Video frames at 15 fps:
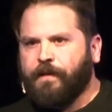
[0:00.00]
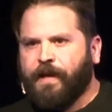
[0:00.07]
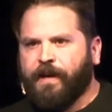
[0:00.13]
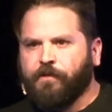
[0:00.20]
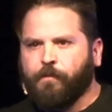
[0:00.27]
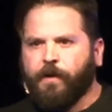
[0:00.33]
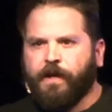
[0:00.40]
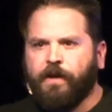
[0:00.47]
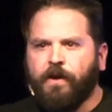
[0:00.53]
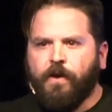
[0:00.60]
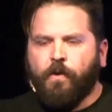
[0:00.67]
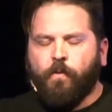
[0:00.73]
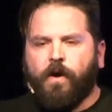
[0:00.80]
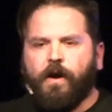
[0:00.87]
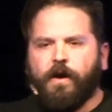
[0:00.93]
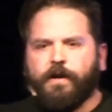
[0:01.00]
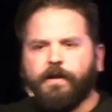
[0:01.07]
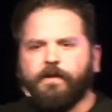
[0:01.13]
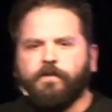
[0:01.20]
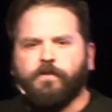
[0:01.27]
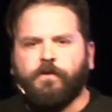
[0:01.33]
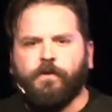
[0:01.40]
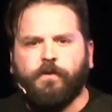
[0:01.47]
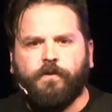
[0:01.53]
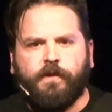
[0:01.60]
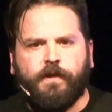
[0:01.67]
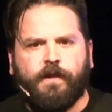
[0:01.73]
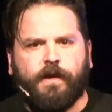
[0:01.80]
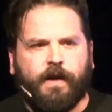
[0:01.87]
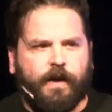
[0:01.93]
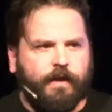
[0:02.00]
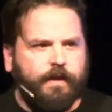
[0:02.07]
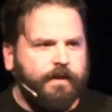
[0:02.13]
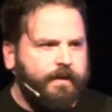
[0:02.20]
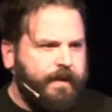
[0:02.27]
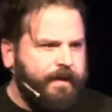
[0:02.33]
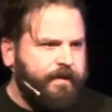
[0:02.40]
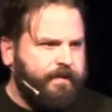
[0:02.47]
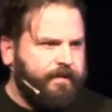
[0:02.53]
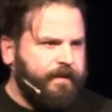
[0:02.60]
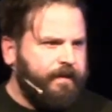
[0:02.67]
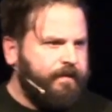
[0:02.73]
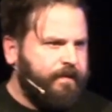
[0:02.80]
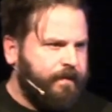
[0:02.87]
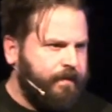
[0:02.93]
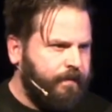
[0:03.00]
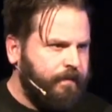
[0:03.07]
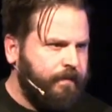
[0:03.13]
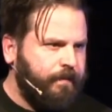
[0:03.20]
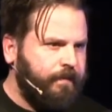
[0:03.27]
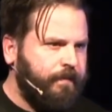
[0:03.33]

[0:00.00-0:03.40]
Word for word: as we walk into the holiday season.